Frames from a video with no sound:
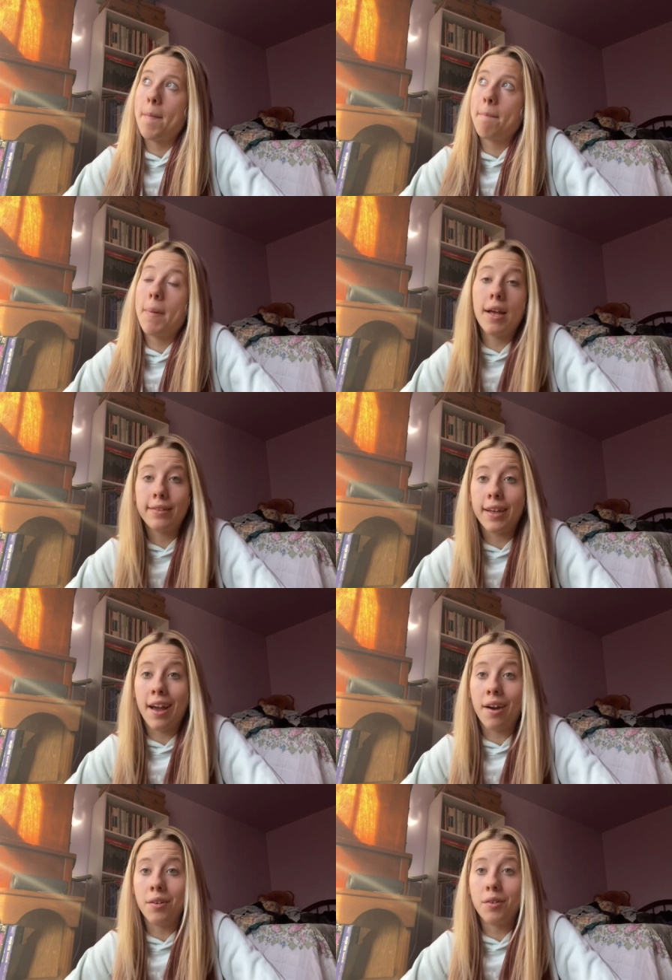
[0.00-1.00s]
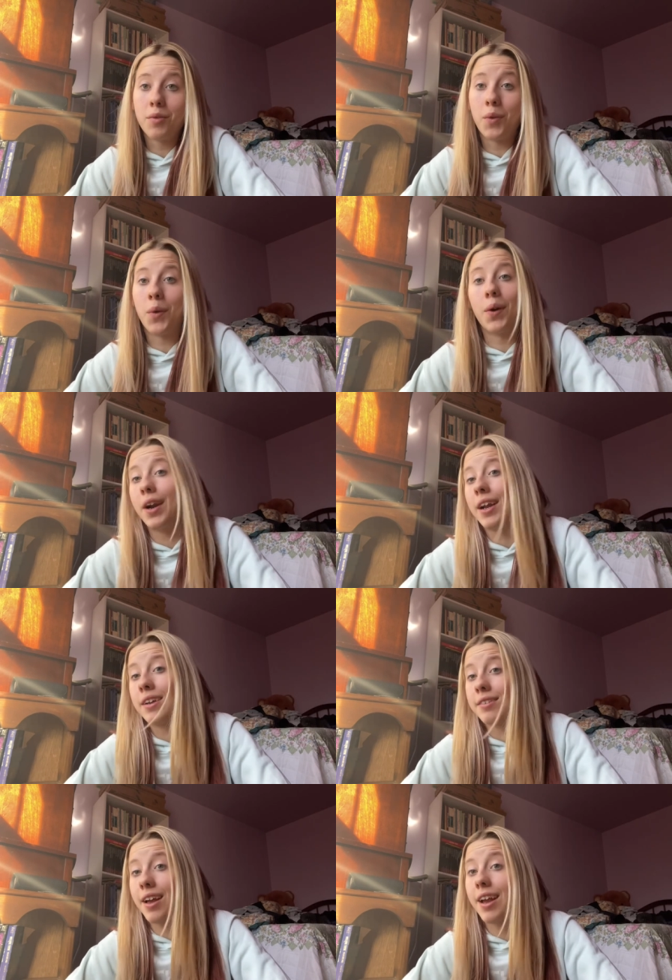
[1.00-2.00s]
passing out for
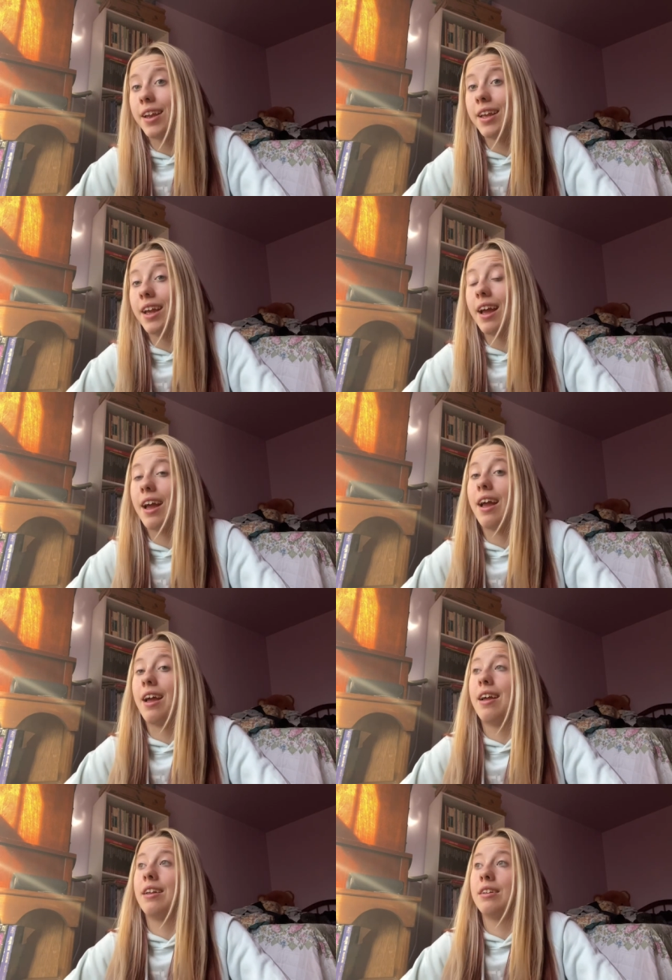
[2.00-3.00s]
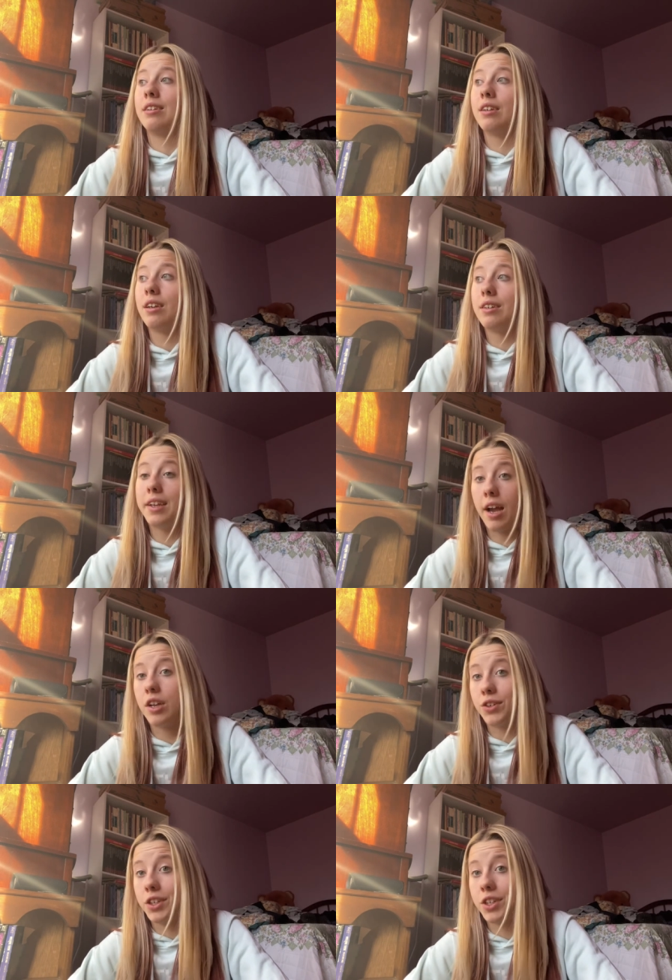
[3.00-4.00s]
anxiety and
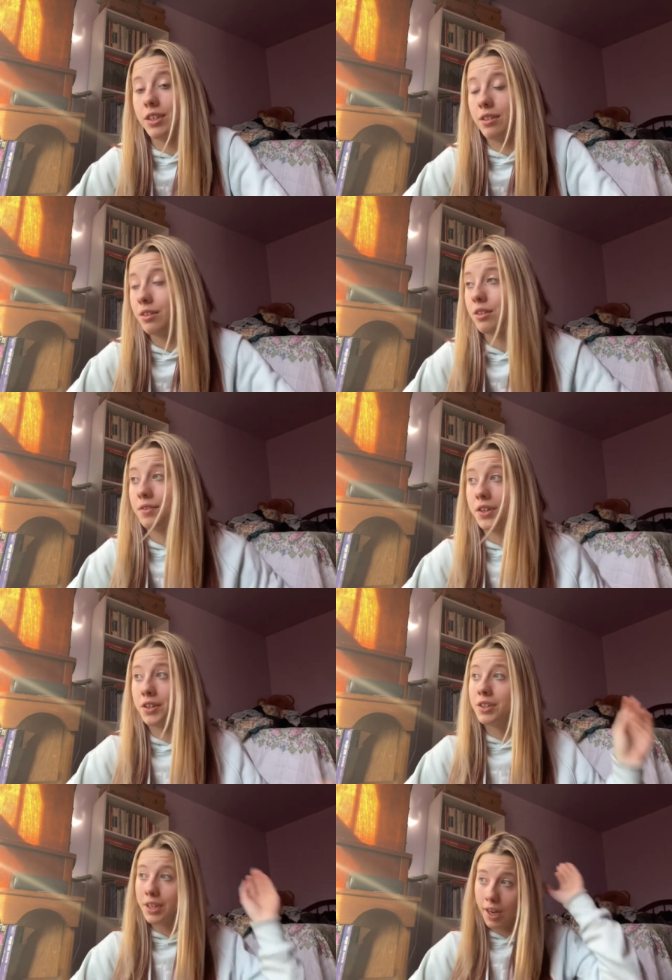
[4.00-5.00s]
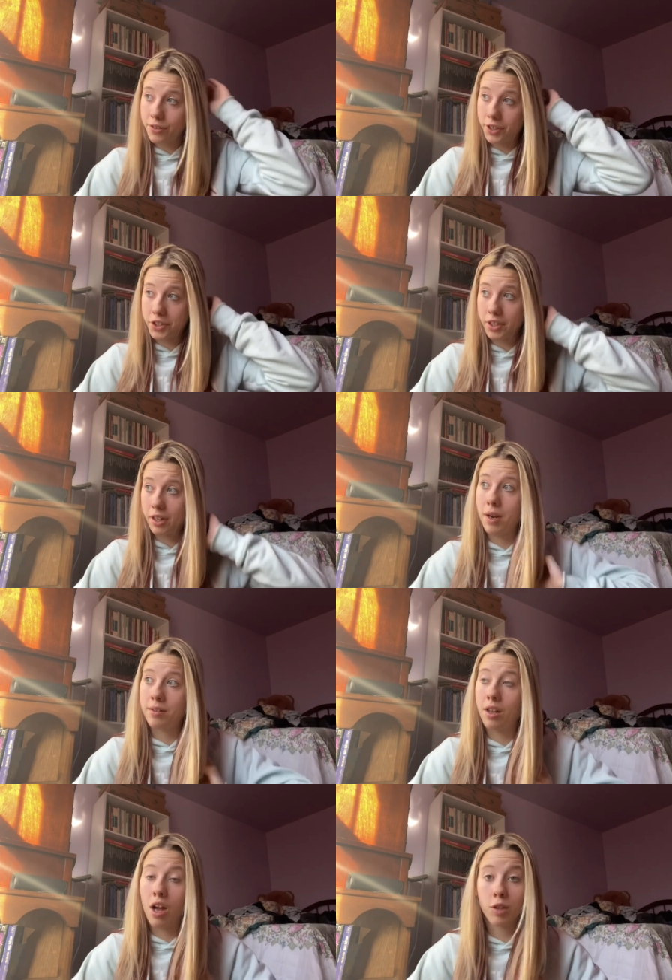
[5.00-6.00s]
dehydration, severe dehydration. I was
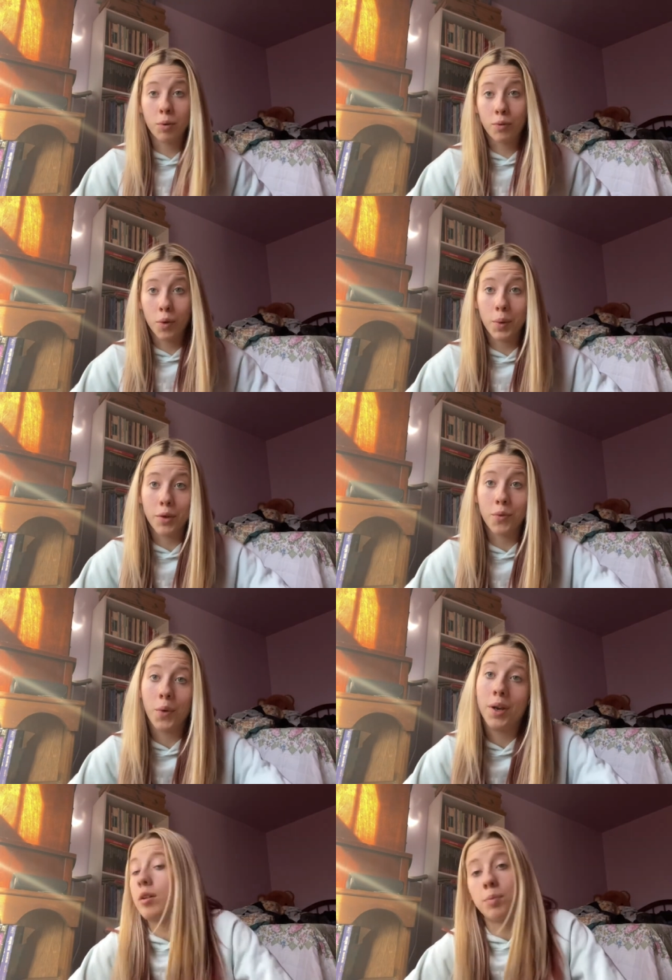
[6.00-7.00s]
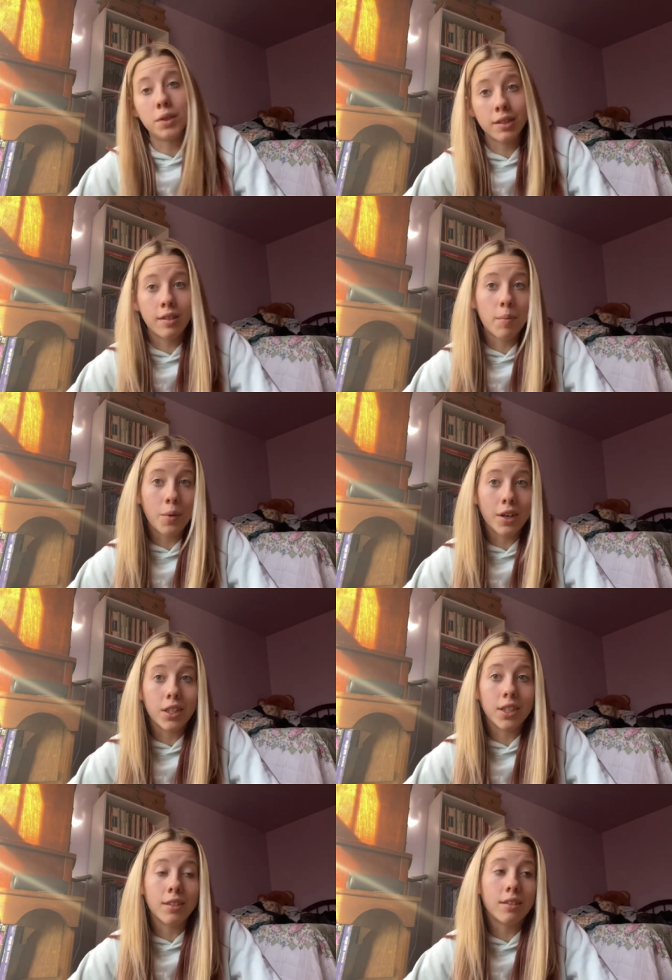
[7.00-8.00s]
in the hospital for a week for it. I was put the
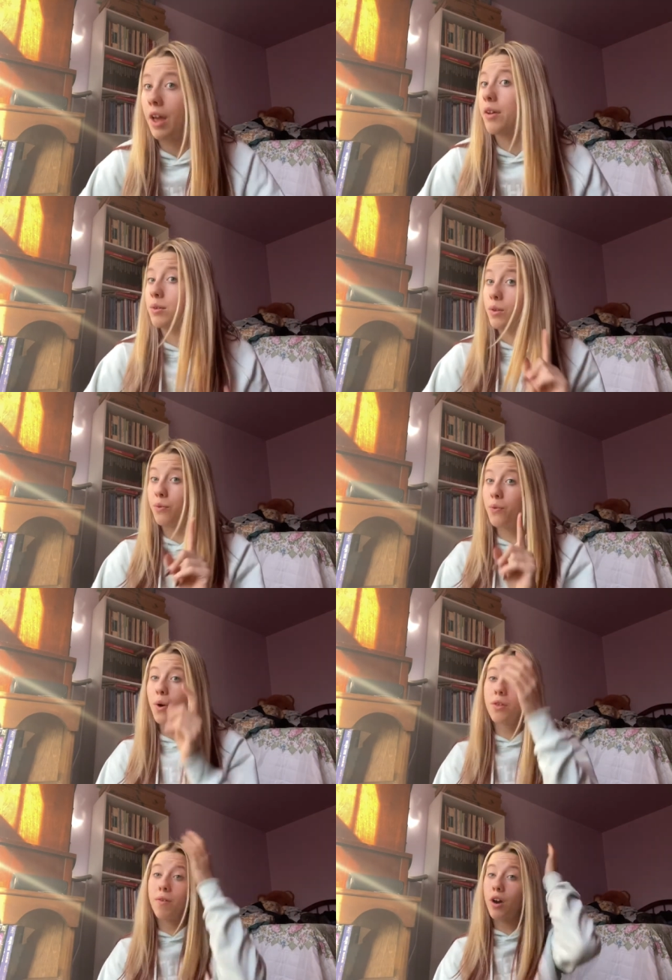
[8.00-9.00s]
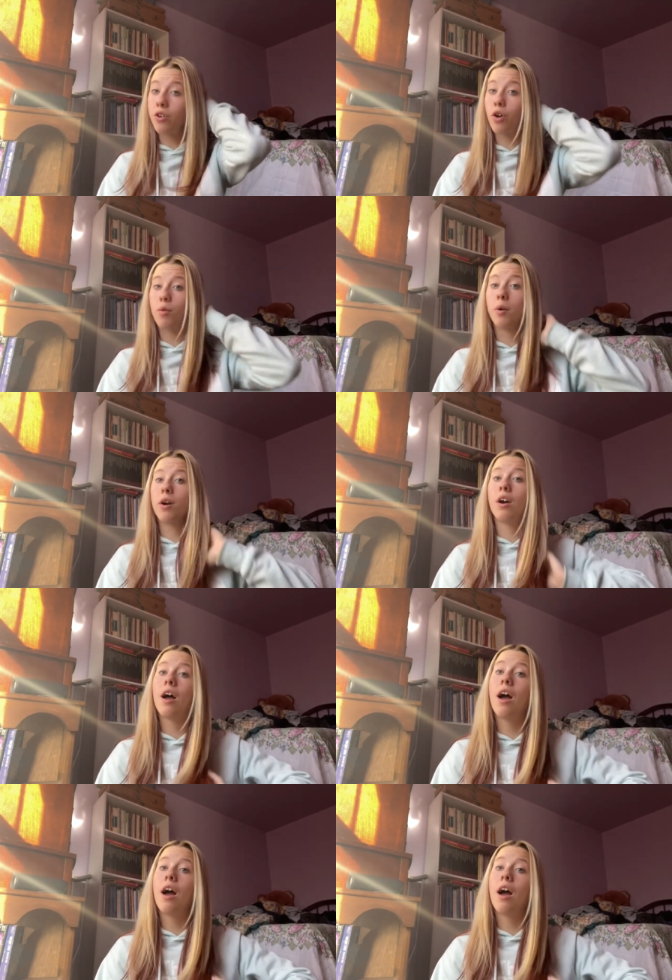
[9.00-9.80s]
separations. I think it was the 4th of October.